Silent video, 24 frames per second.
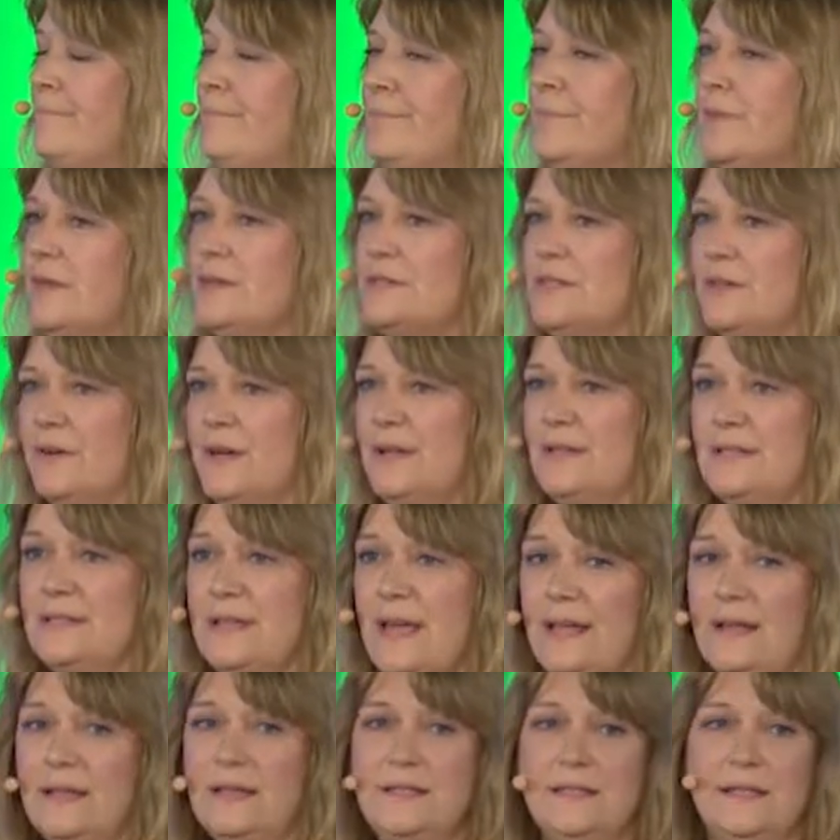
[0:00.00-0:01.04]
So I
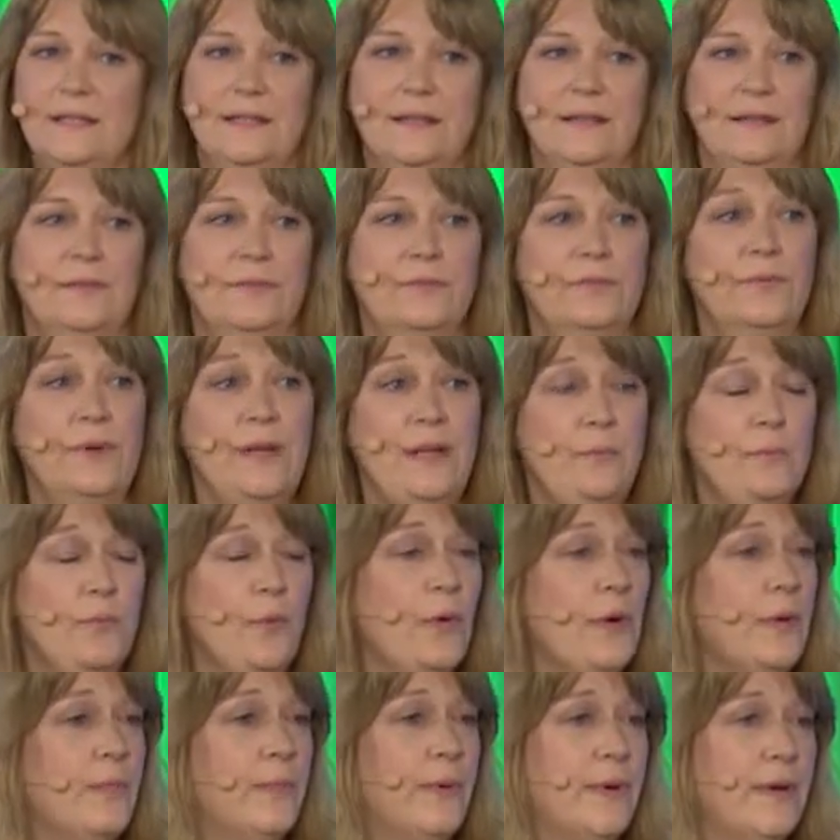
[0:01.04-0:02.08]
decided to read
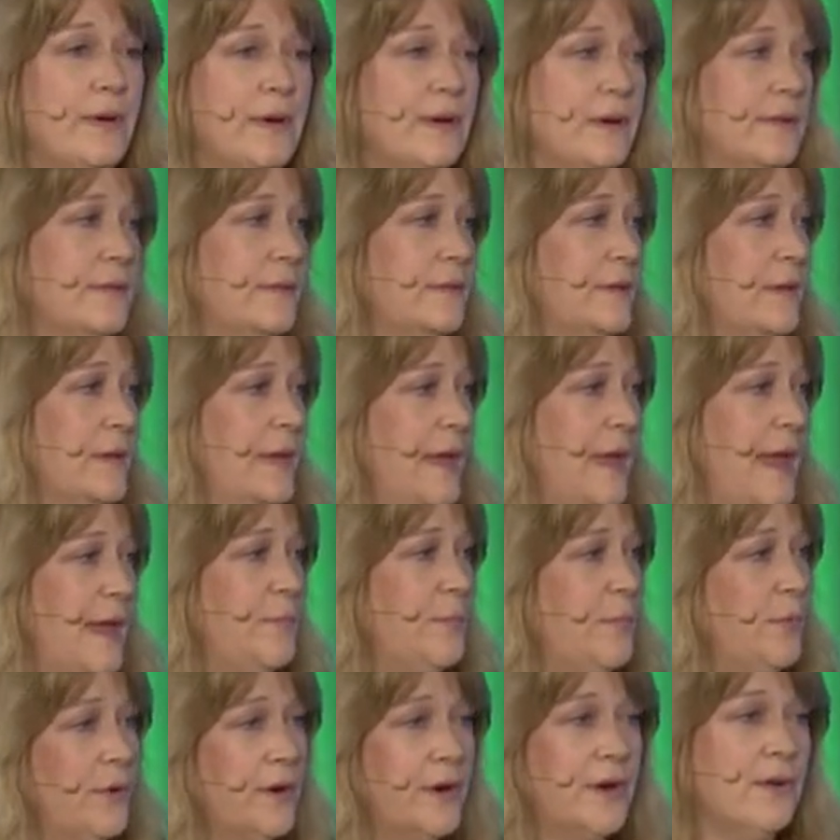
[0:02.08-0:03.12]
more books
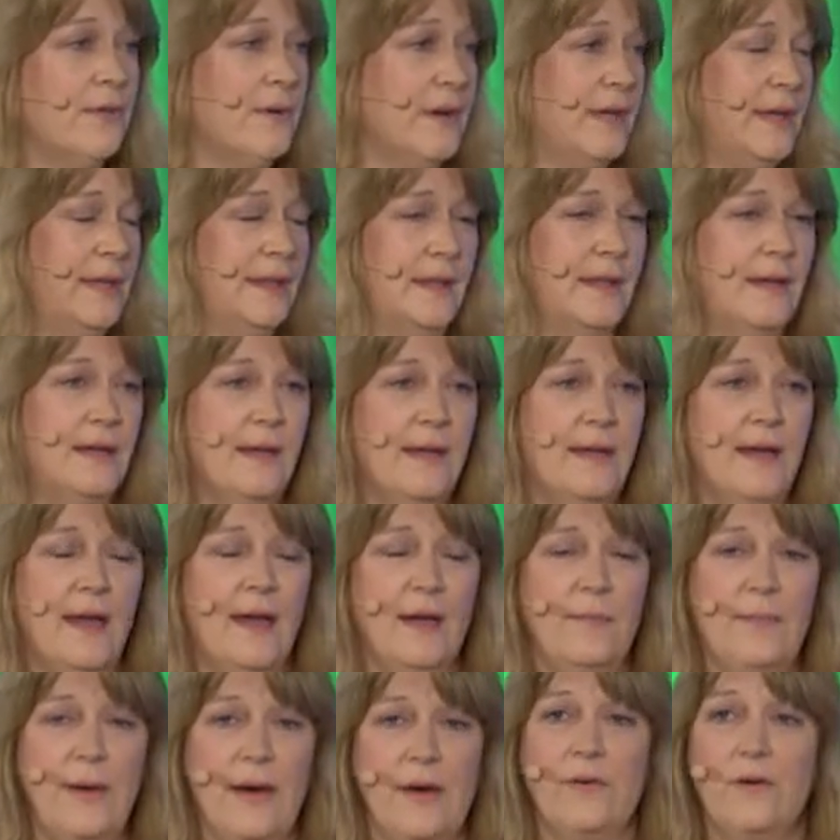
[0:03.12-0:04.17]
and more curricula
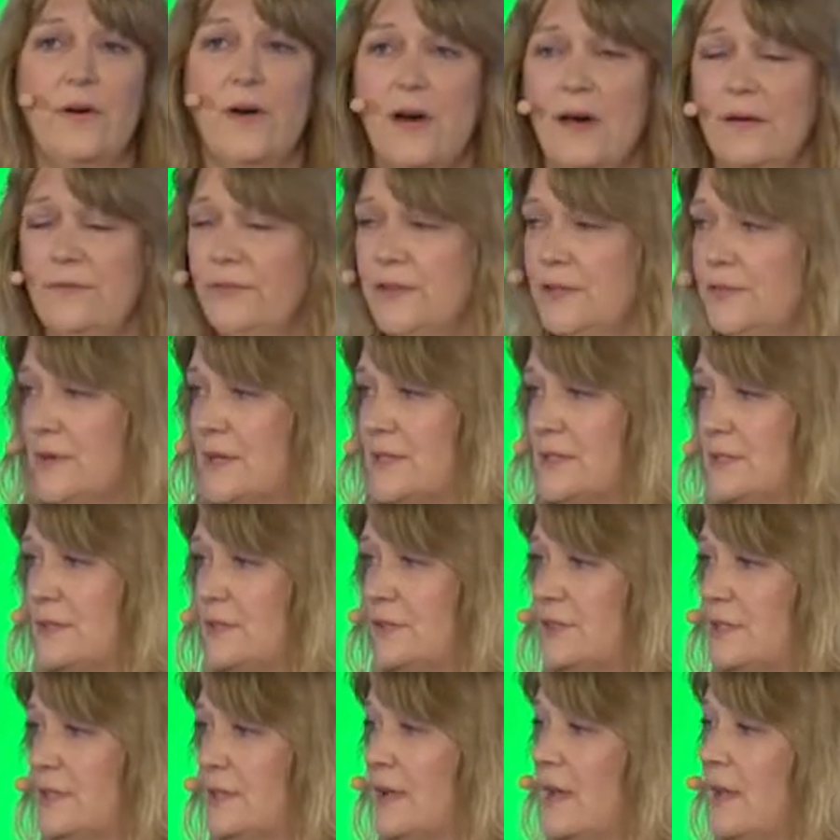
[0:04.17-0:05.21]
about conflict
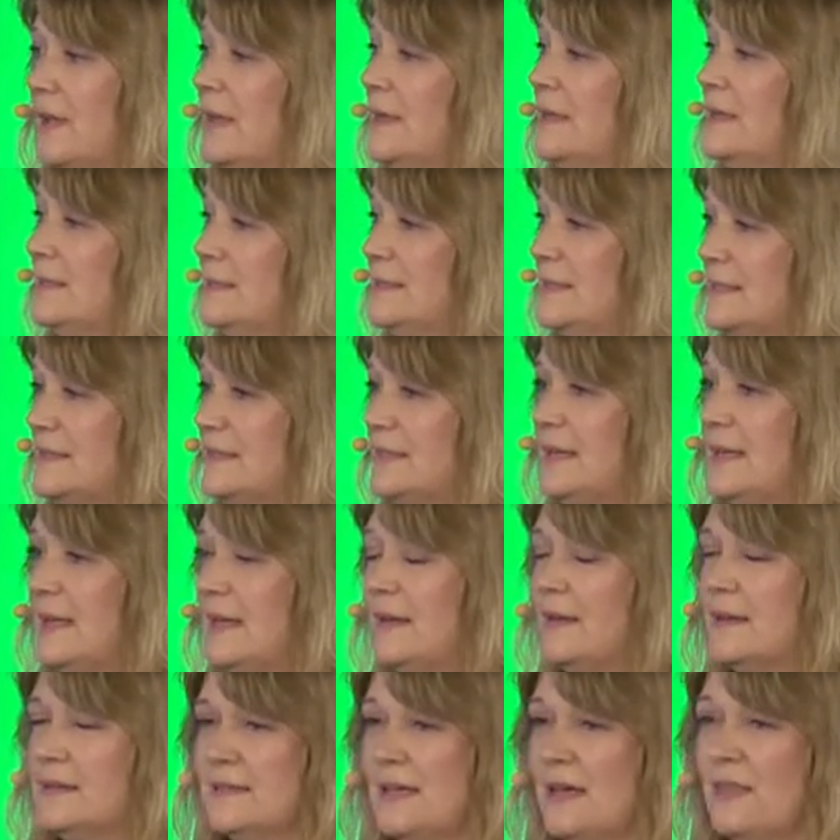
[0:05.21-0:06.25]
resolution to see,
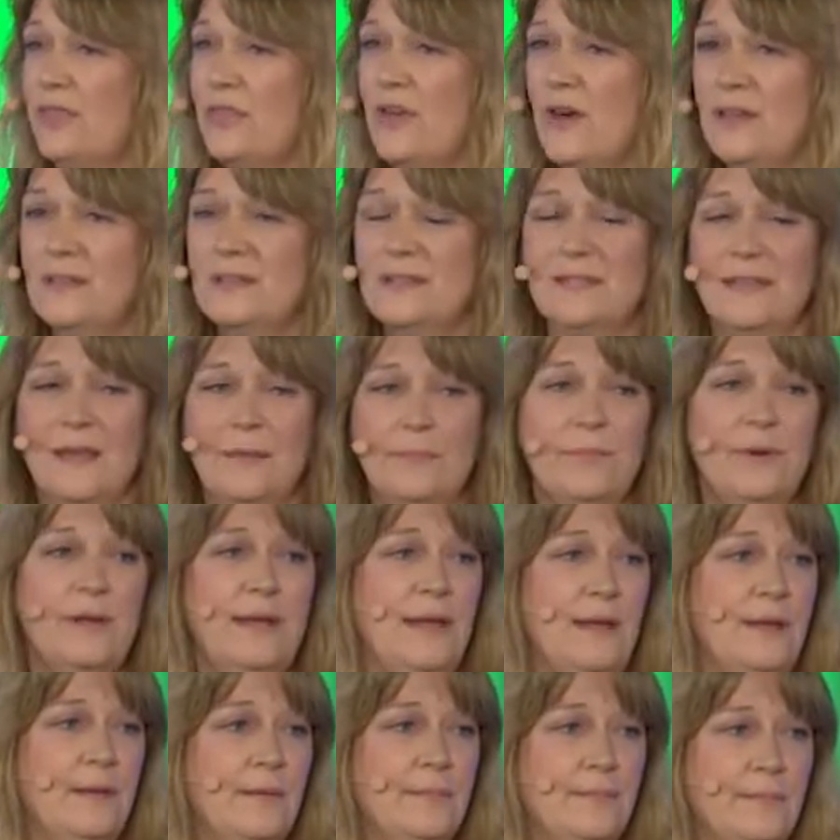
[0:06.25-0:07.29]
because I thought
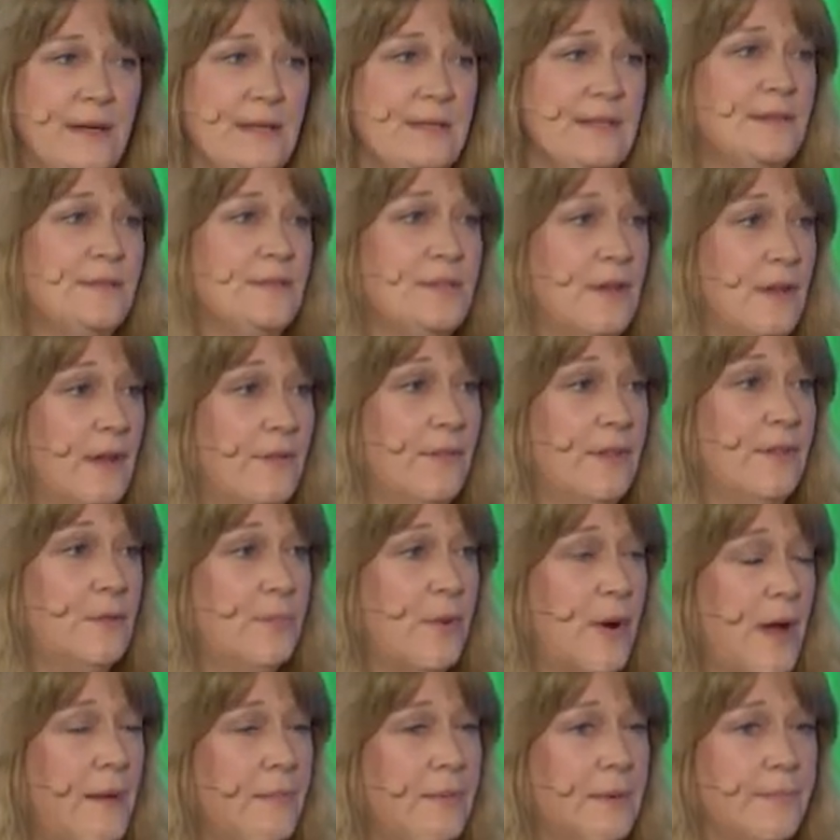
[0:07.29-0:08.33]
somebody must have solved this
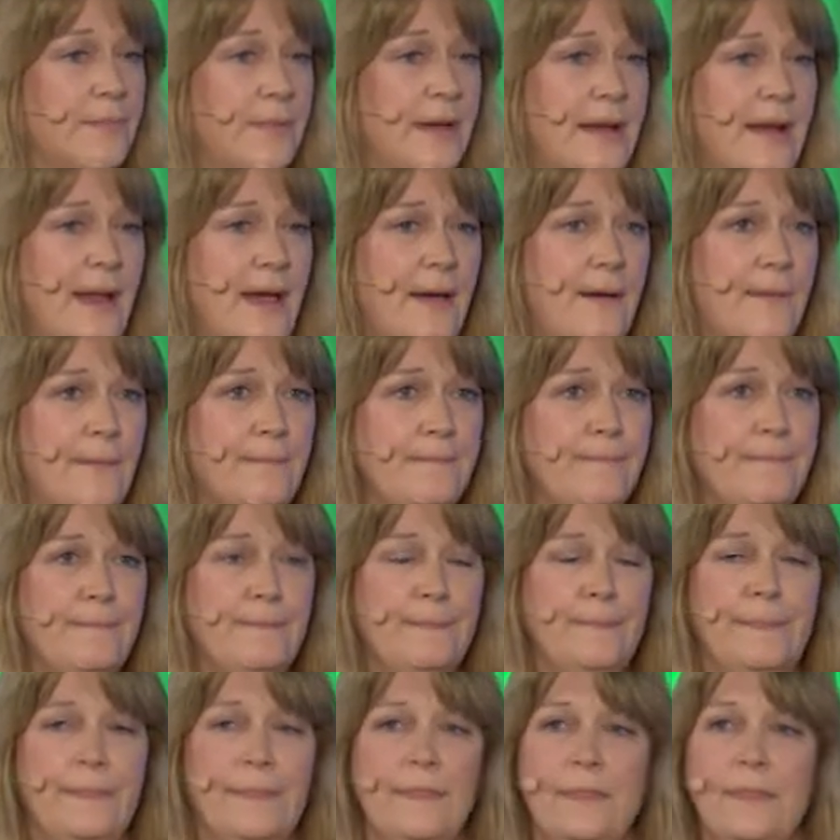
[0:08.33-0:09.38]
problem by now.
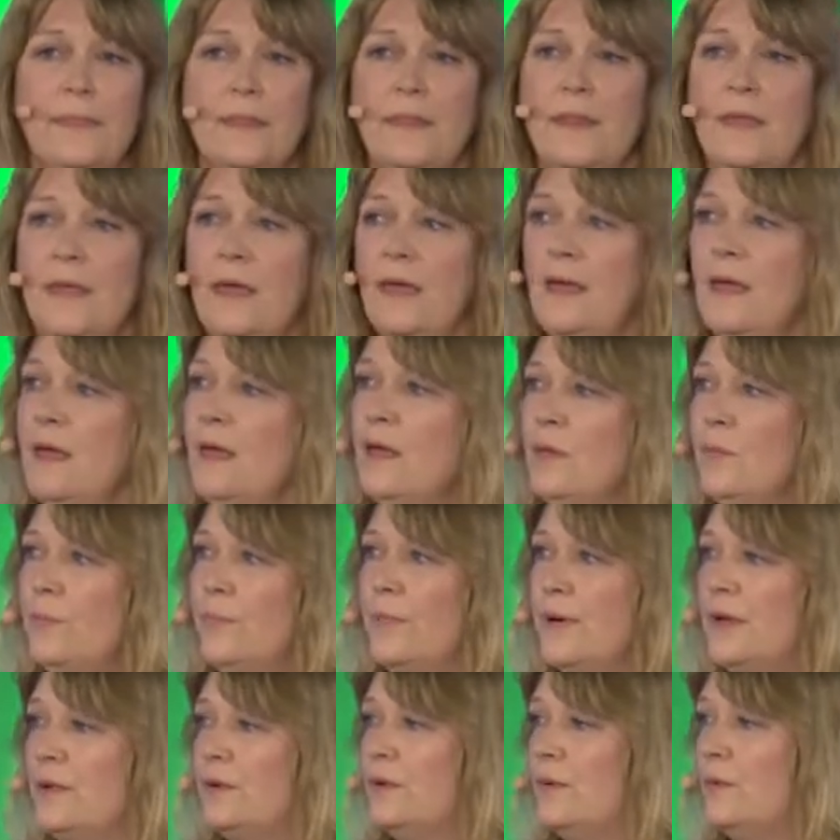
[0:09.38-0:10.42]

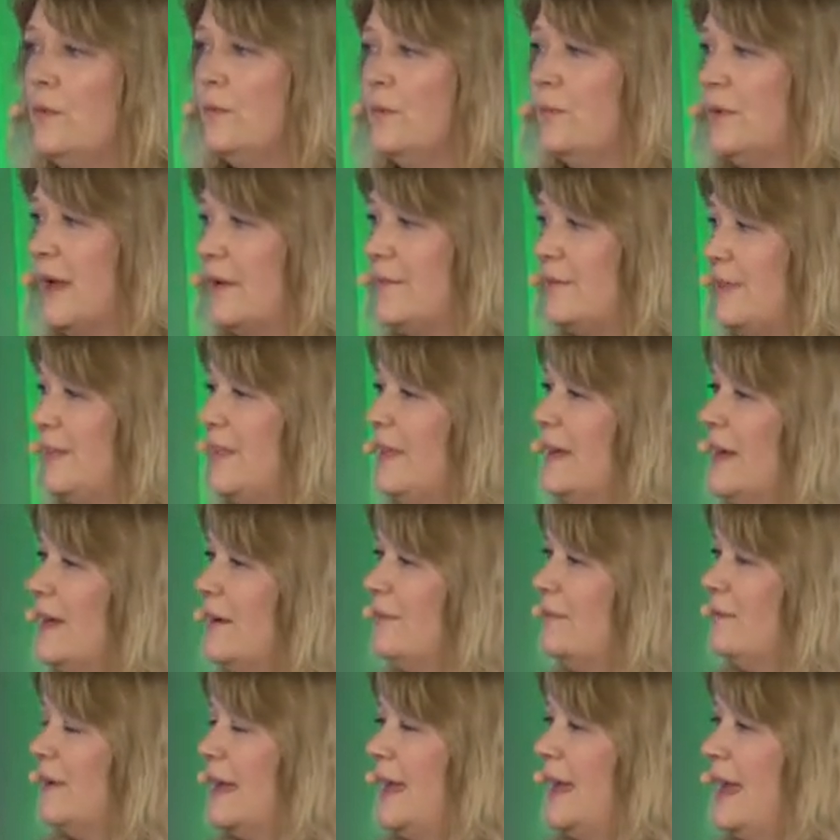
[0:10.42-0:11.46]
But everything I
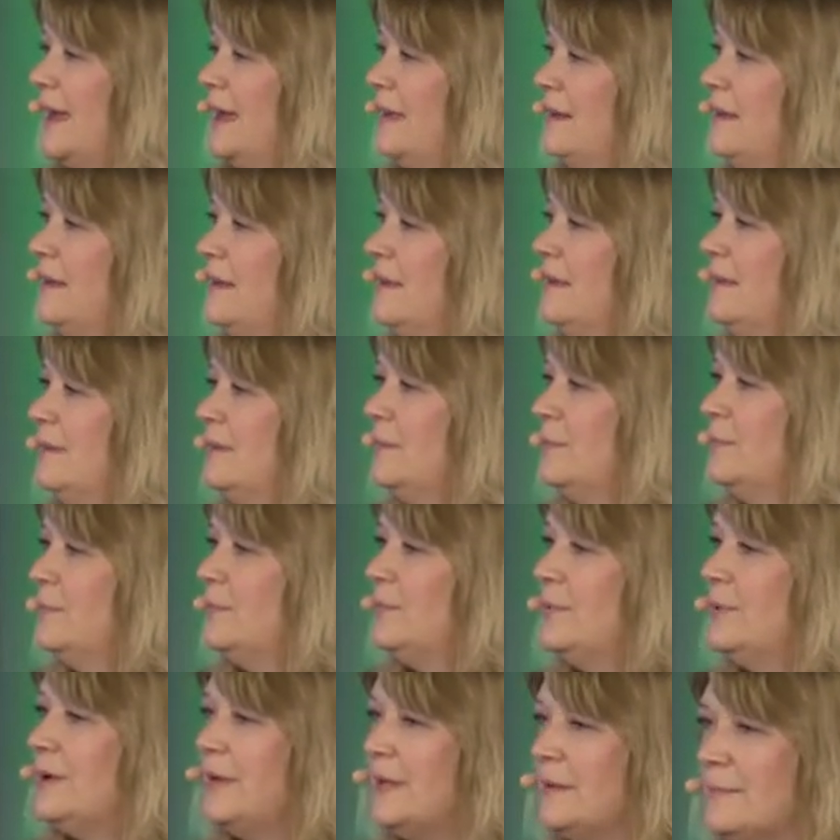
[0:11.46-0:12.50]
read
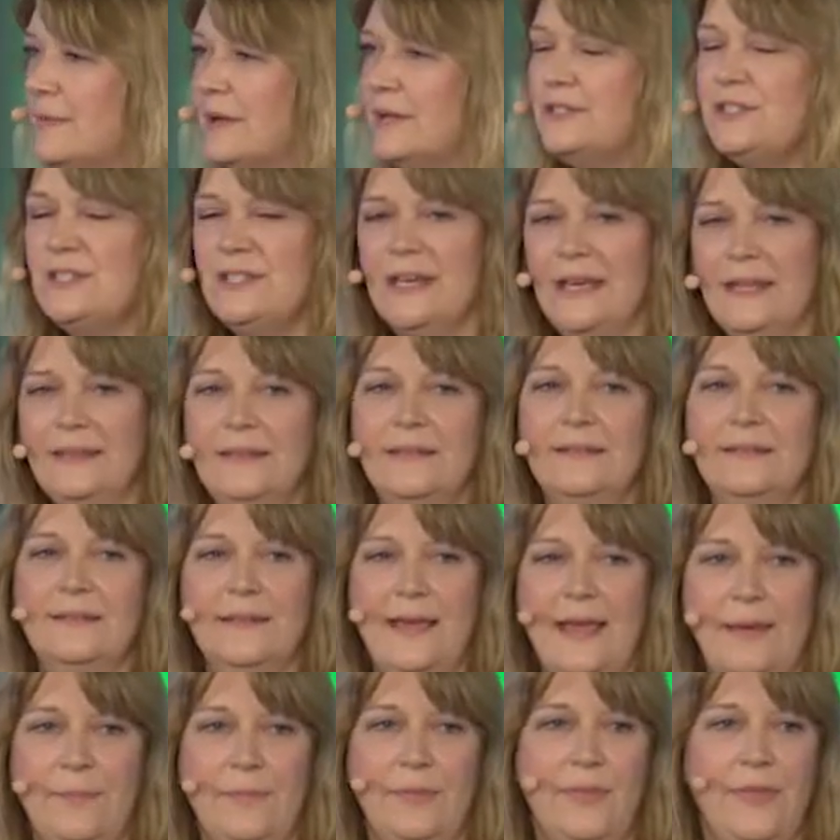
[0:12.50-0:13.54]
pretty much said the
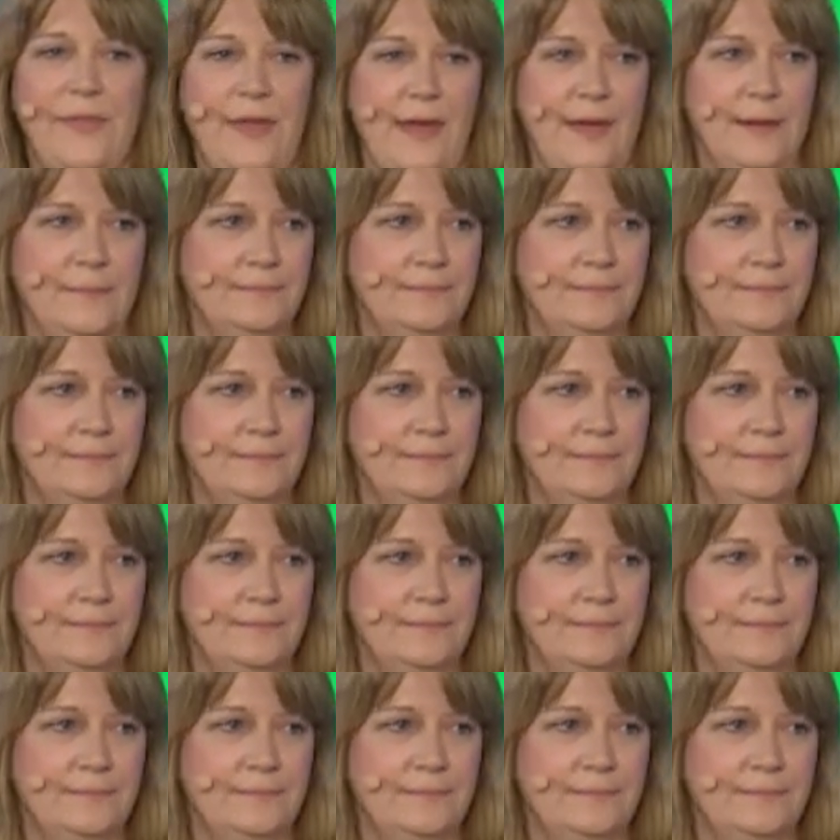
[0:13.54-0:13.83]
same thing.